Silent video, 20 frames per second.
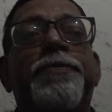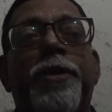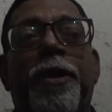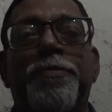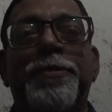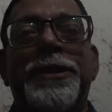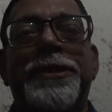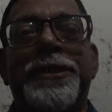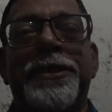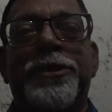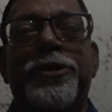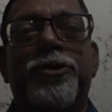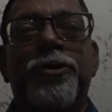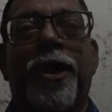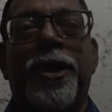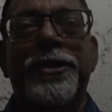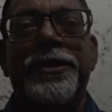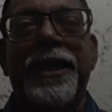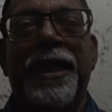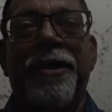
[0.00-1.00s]
promises to
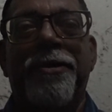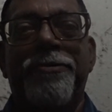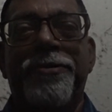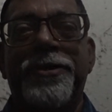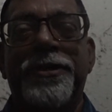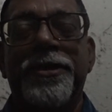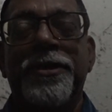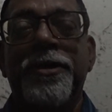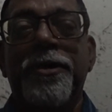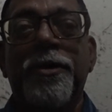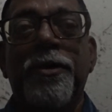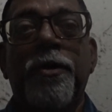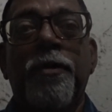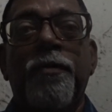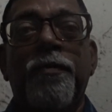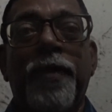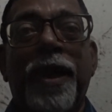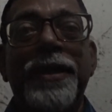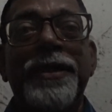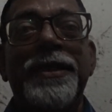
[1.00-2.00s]
ourselves.
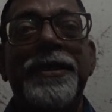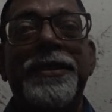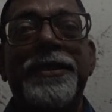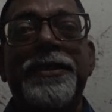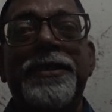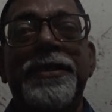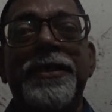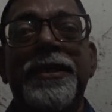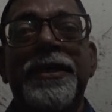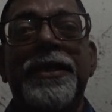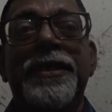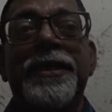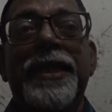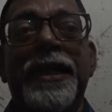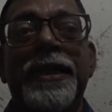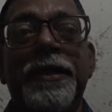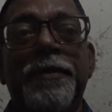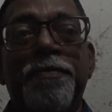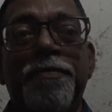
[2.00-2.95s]
One is that the